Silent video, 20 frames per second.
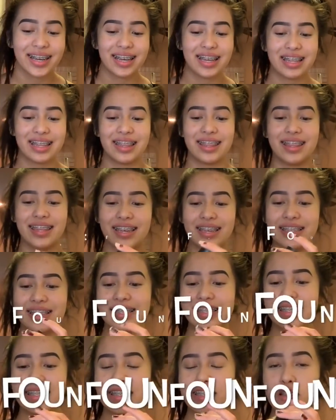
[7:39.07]

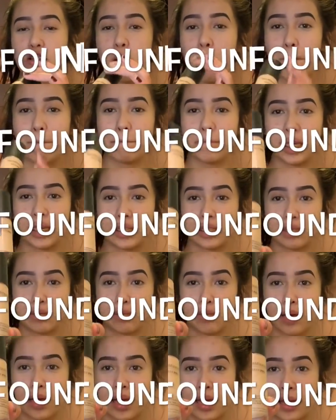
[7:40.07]
this is
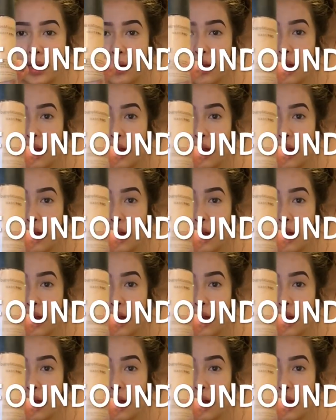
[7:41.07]
my